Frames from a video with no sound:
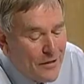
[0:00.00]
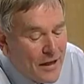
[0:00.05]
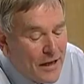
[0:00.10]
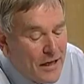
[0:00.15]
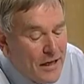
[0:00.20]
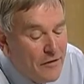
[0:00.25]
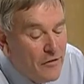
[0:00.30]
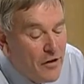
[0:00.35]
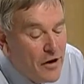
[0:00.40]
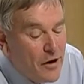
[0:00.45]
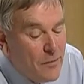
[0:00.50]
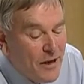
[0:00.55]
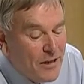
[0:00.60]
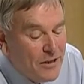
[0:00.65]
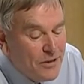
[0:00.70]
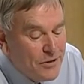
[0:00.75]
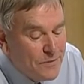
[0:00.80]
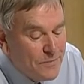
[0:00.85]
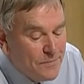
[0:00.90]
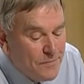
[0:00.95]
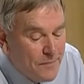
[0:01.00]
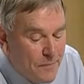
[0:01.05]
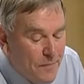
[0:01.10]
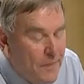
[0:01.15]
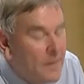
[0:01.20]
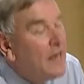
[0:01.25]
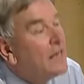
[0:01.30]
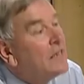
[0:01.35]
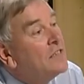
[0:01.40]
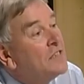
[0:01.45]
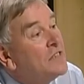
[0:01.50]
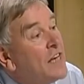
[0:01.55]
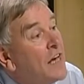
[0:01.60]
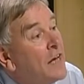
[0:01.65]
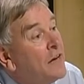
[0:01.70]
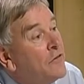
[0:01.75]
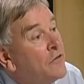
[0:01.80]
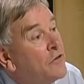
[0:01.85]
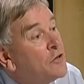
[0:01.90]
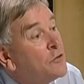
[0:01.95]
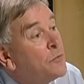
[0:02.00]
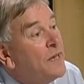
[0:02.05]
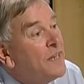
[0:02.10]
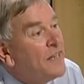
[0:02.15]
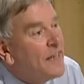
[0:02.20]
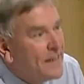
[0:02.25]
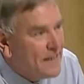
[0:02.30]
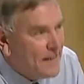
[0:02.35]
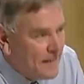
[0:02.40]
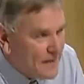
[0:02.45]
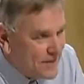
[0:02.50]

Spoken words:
Thank you very much. That is the end of the speaking